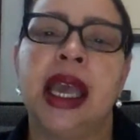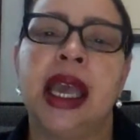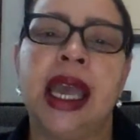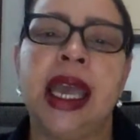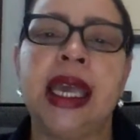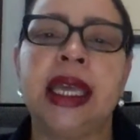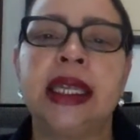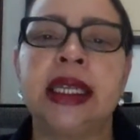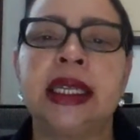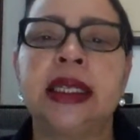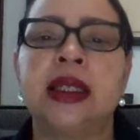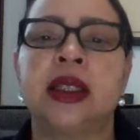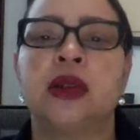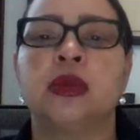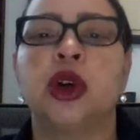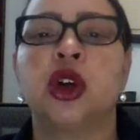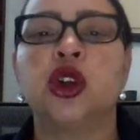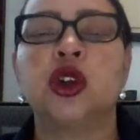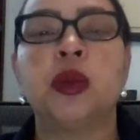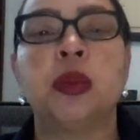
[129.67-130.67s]
and is the
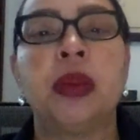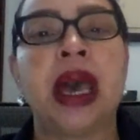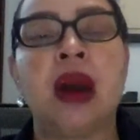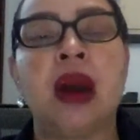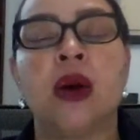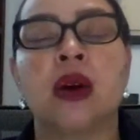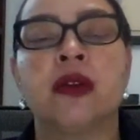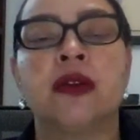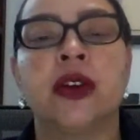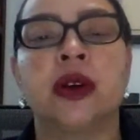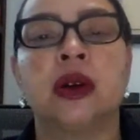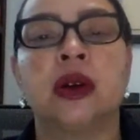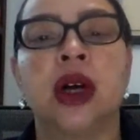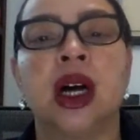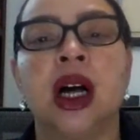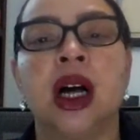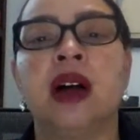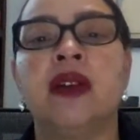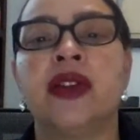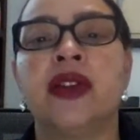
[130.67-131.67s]
most powerful
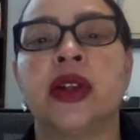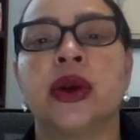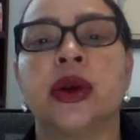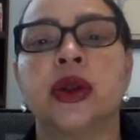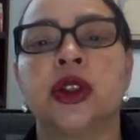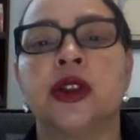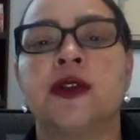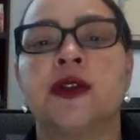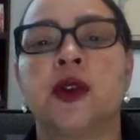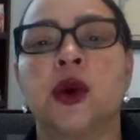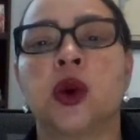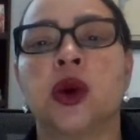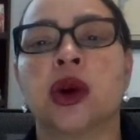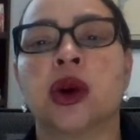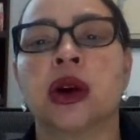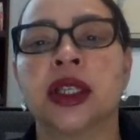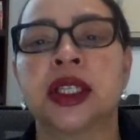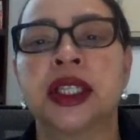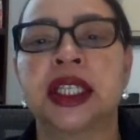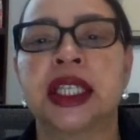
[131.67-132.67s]
of those
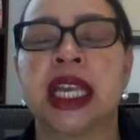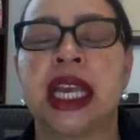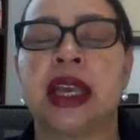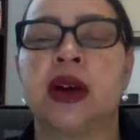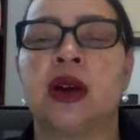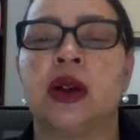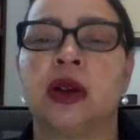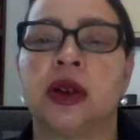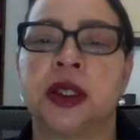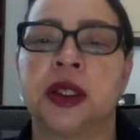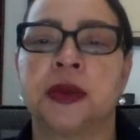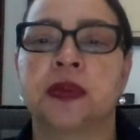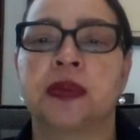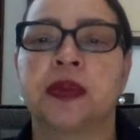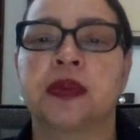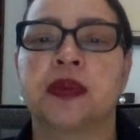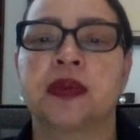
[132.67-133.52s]
4 scales.